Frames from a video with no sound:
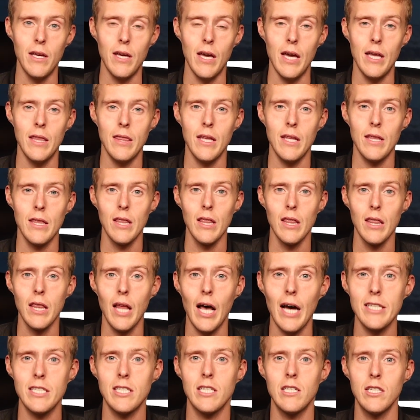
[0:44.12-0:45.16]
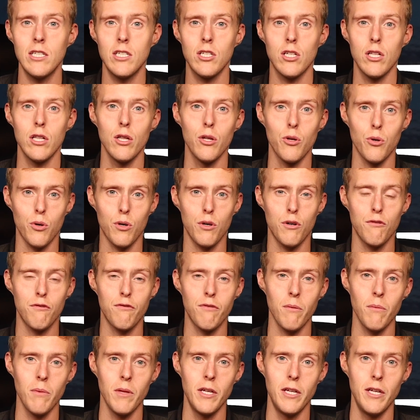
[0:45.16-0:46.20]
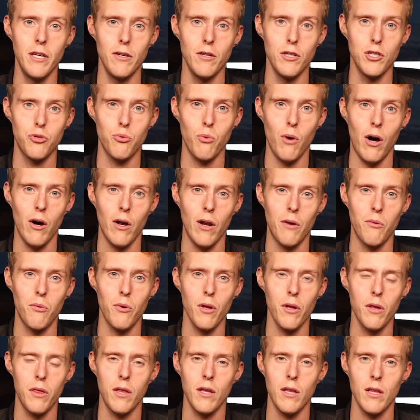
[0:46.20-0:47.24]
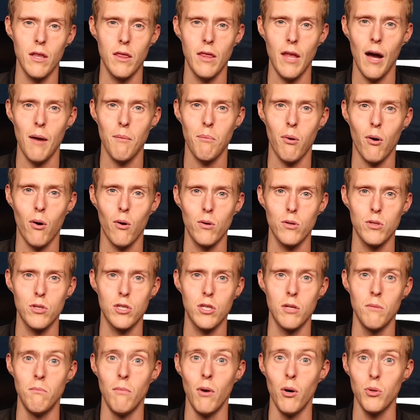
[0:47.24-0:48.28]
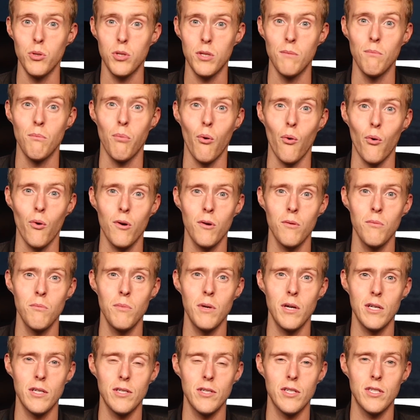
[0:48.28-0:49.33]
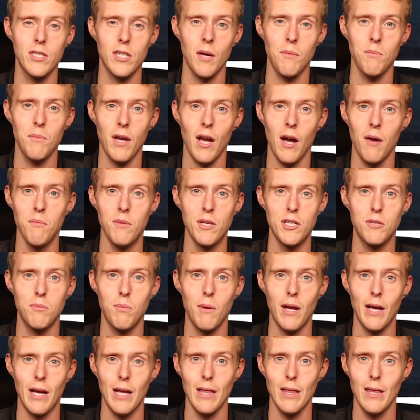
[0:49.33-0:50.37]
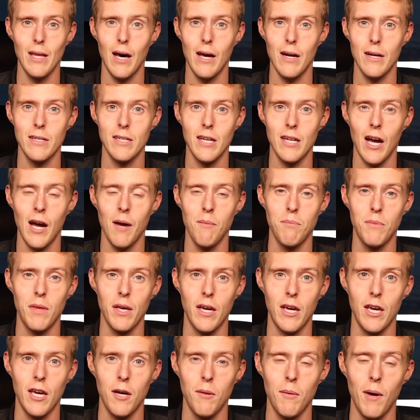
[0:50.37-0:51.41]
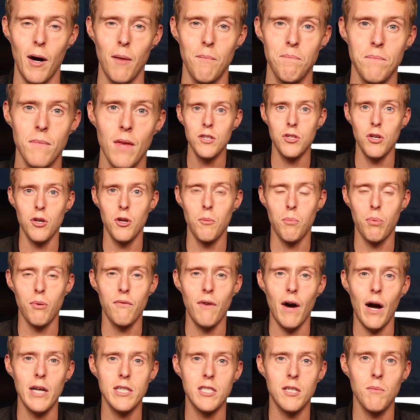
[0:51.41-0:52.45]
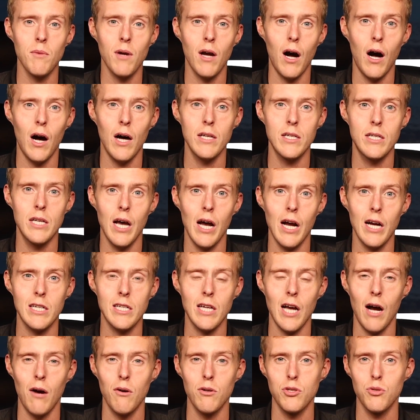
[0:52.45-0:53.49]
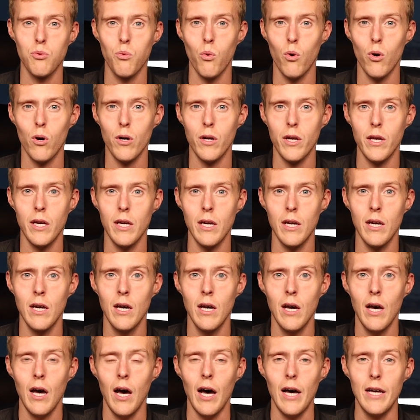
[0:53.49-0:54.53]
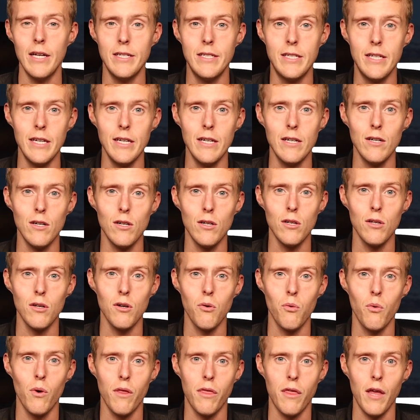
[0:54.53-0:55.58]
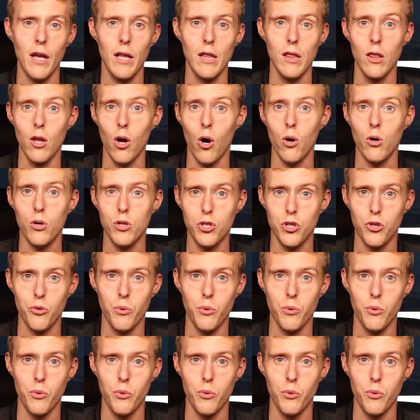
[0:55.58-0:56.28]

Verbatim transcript: and, then lessons learned from the deal as well. And I really think that that part's the most important because it's something I've been spending a lot of time thinking about. So to provide some context, I was working a deal with a large